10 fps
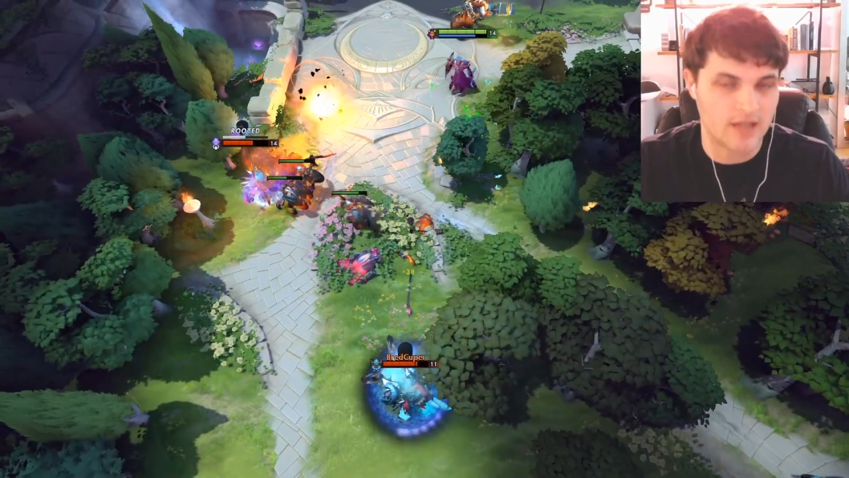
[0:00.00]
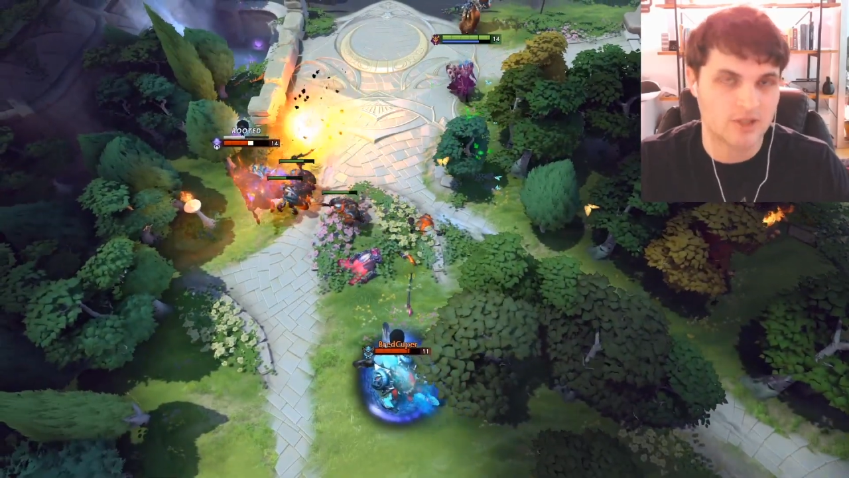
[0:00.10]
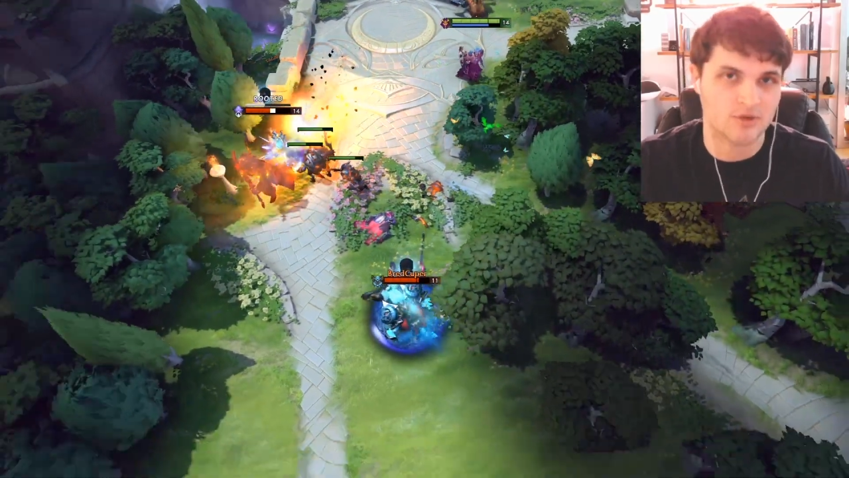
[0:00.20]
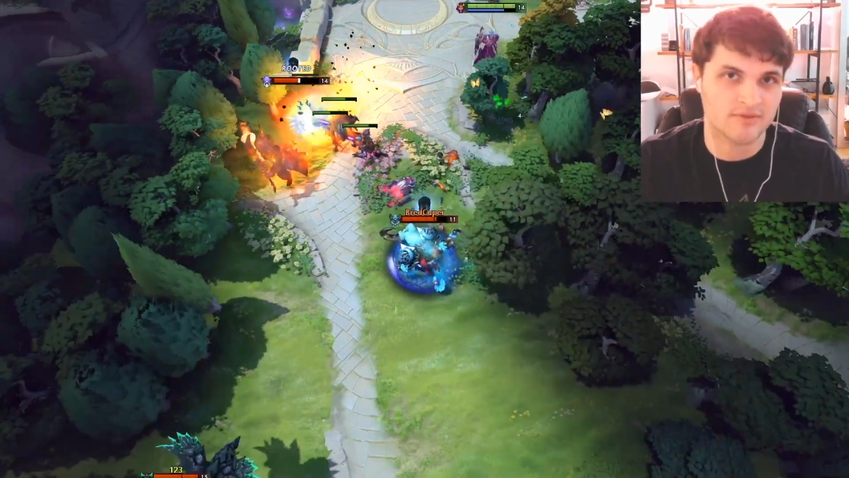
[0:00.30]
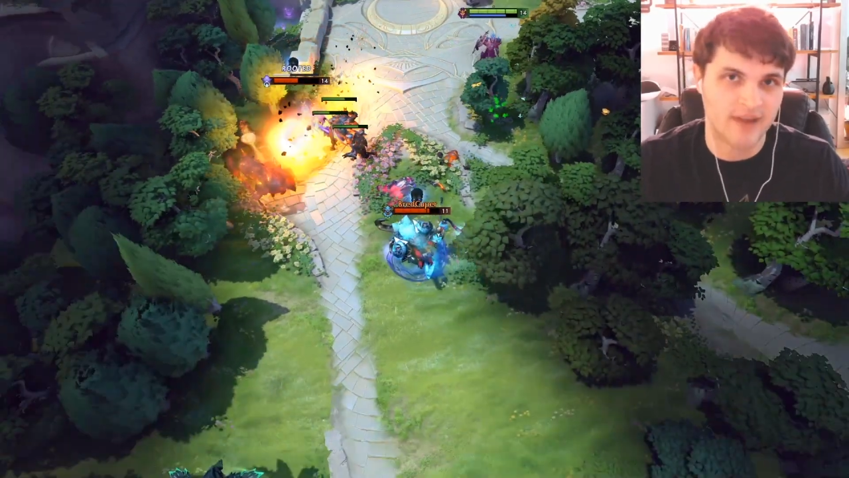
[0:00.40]
and
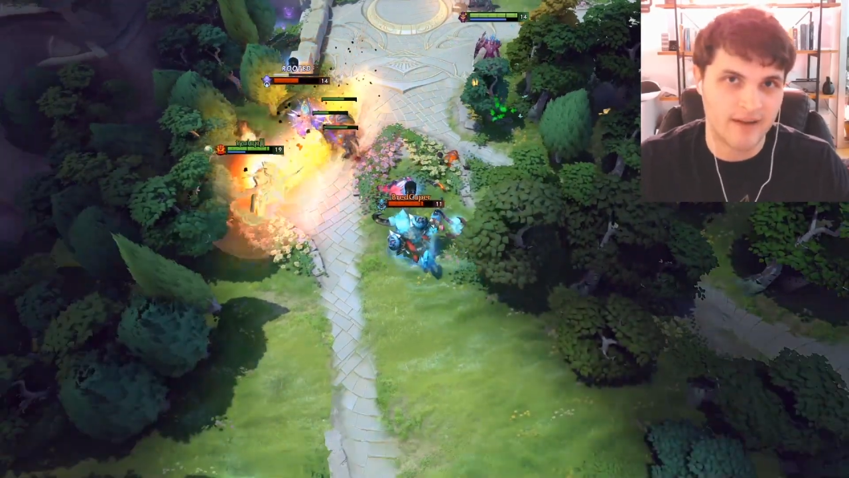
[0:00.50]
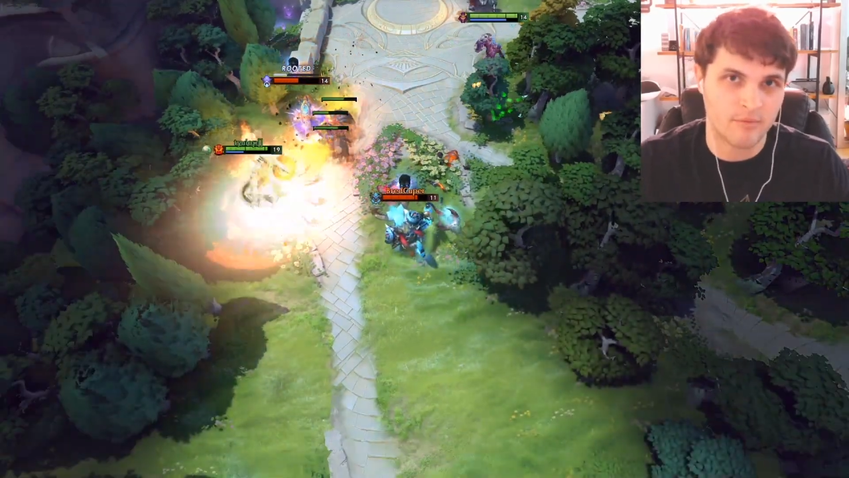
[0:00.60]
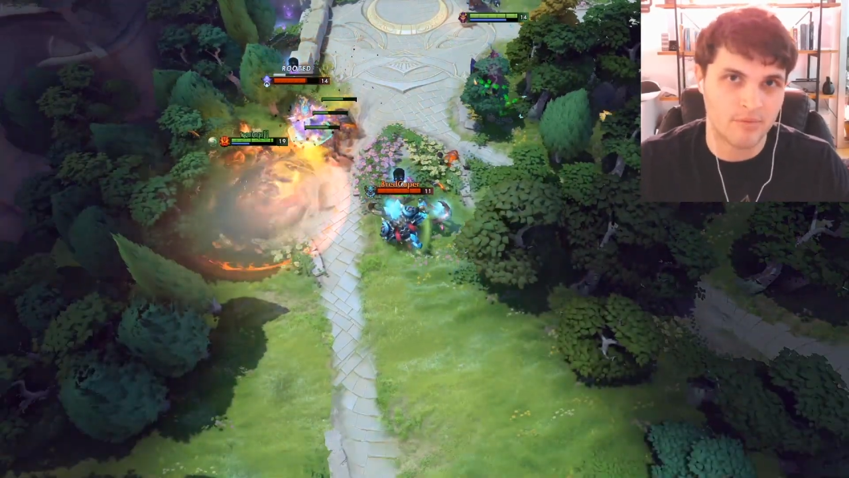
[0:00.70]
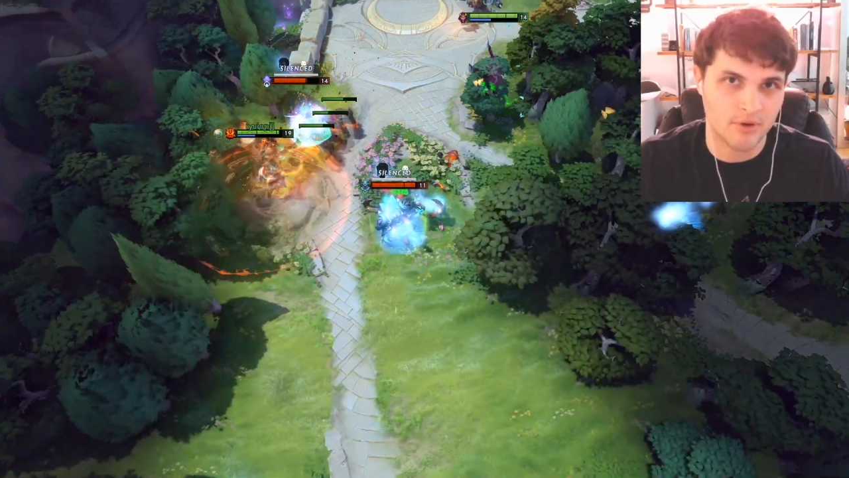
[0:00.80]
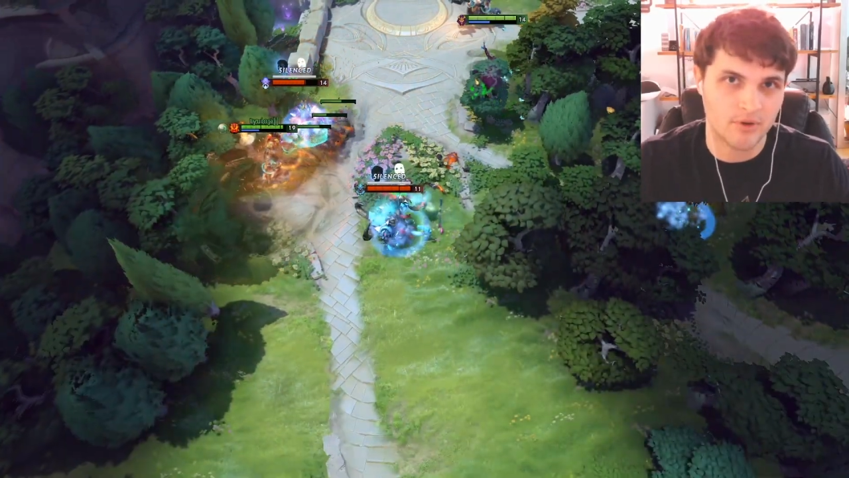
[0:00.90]

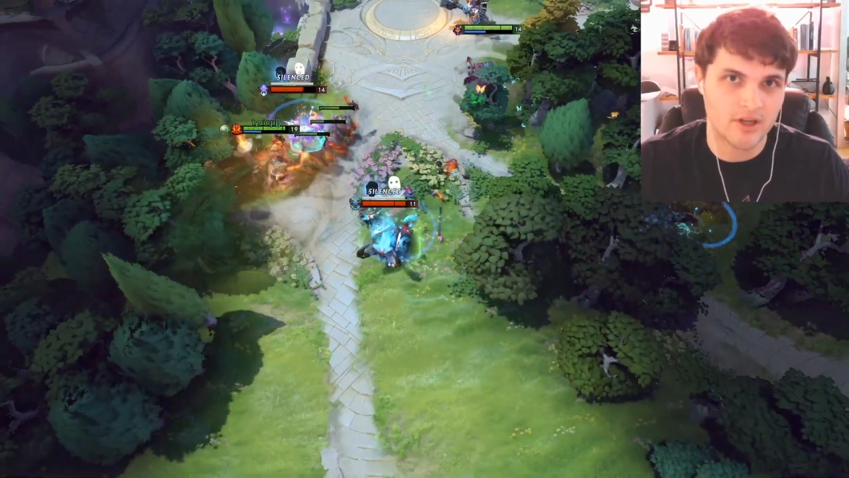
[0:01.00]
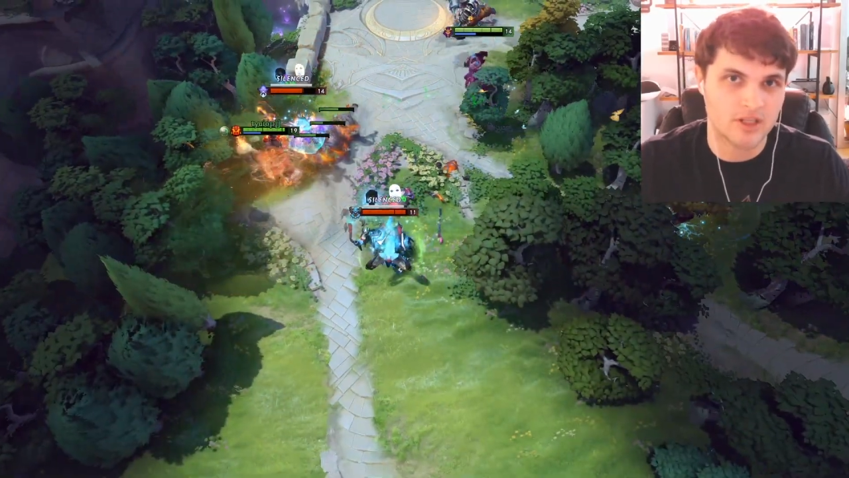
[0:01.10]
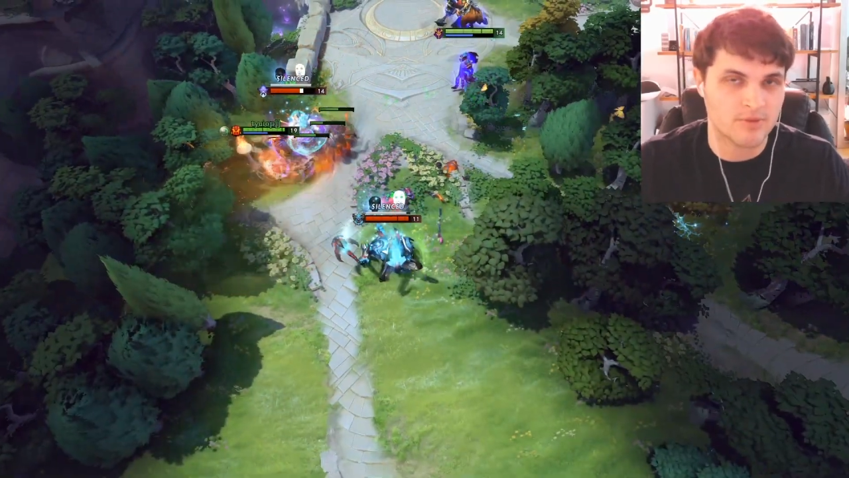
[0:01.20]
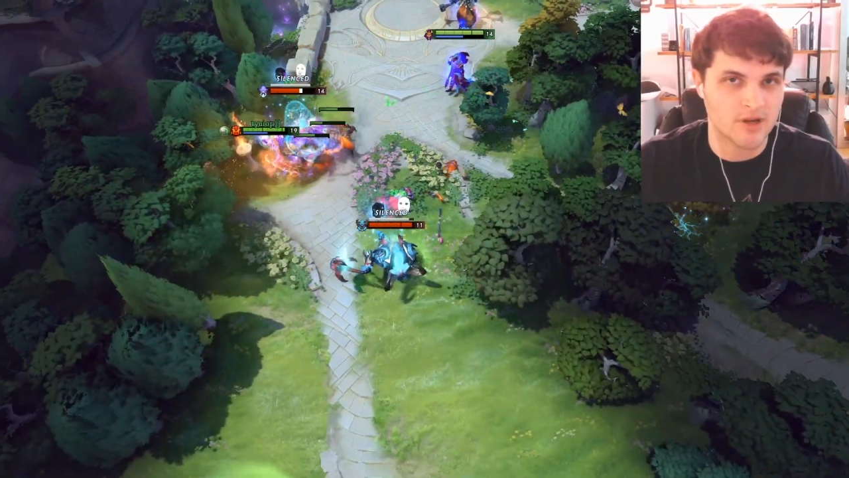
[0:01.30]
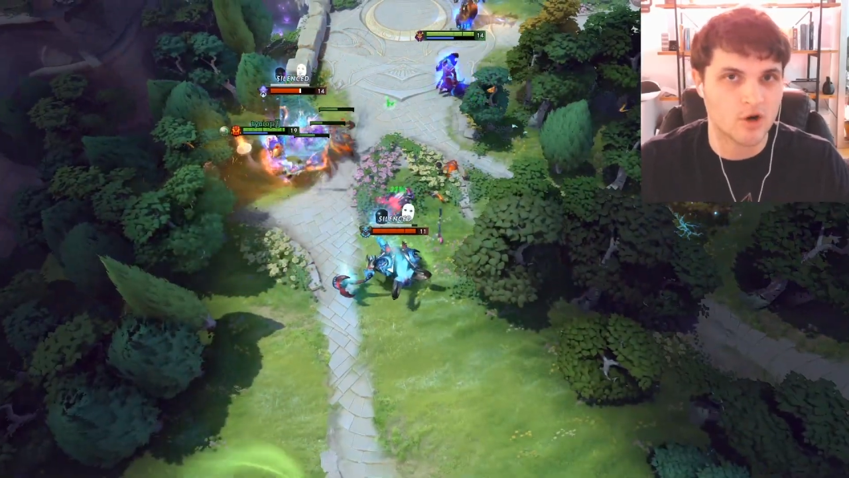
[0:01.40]
survivability to be a